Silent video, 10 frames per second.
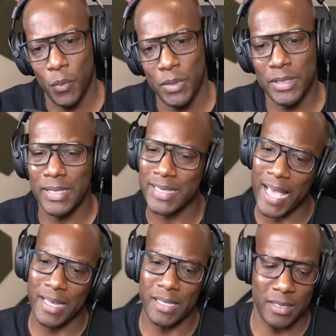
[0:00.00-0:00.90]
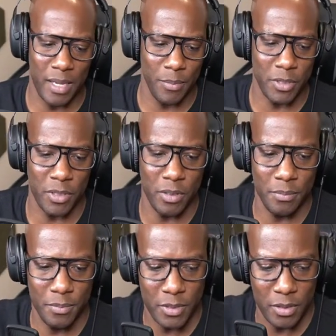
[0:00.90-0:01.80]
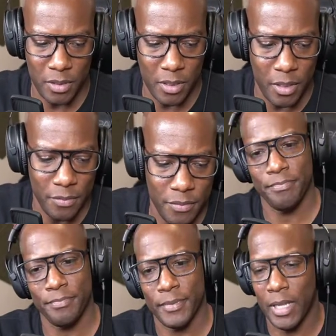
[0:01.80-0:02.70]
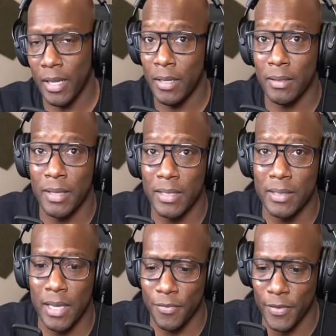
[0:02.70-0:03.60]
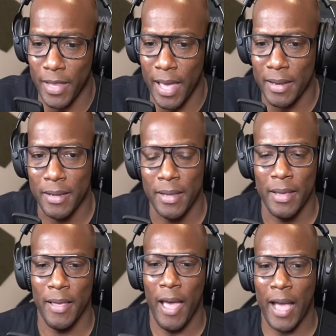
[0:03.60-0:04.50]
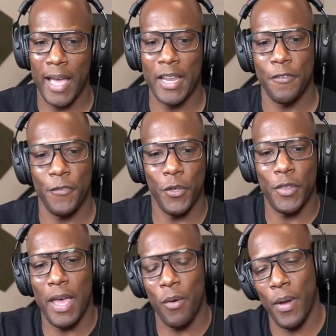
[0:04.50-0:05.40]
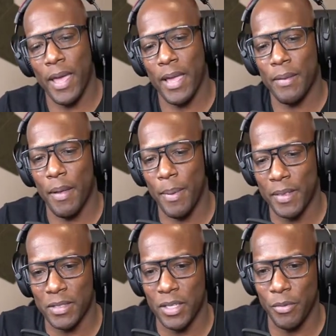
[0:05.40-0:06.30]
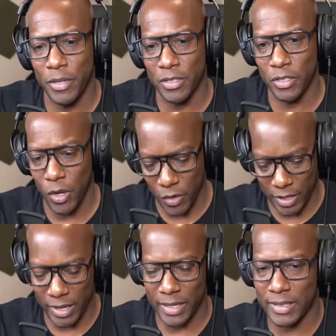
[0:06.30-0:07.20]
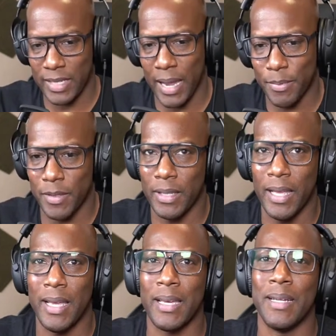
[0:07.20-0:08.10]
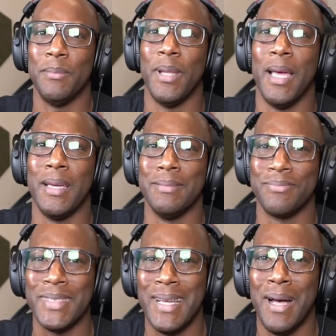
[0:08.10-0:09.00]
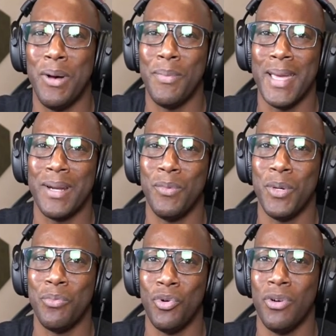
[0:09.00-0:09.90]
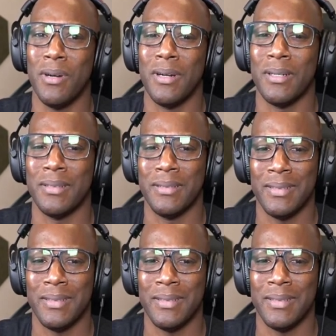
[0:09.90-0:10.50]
Wasn't exactly the same, but still good enough. And that's that for that. I kind of feel that way about the series, you know. I kind of get stabbed in the leg and I'm like, oh man, I want more.